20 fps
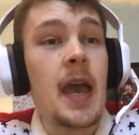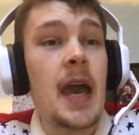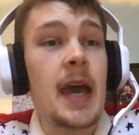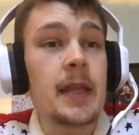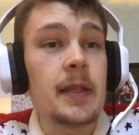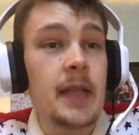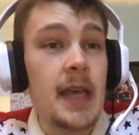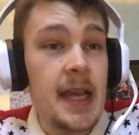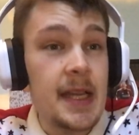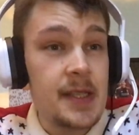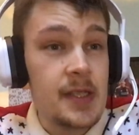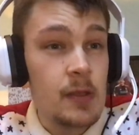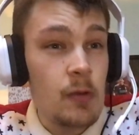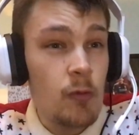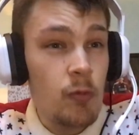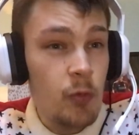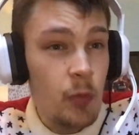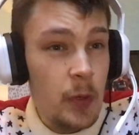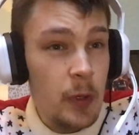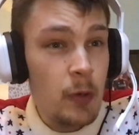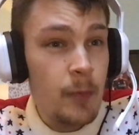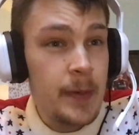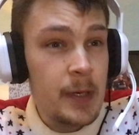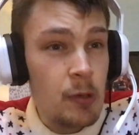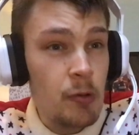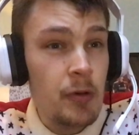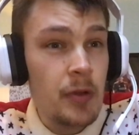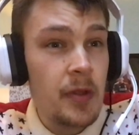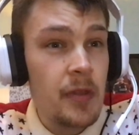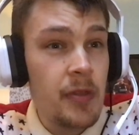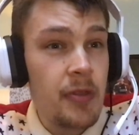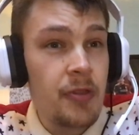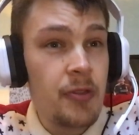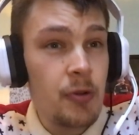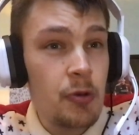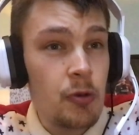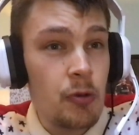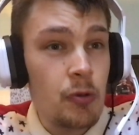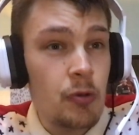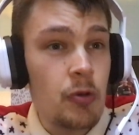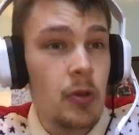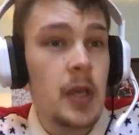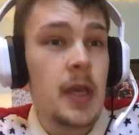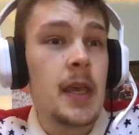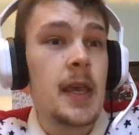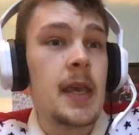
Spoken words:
and Lazio will be going through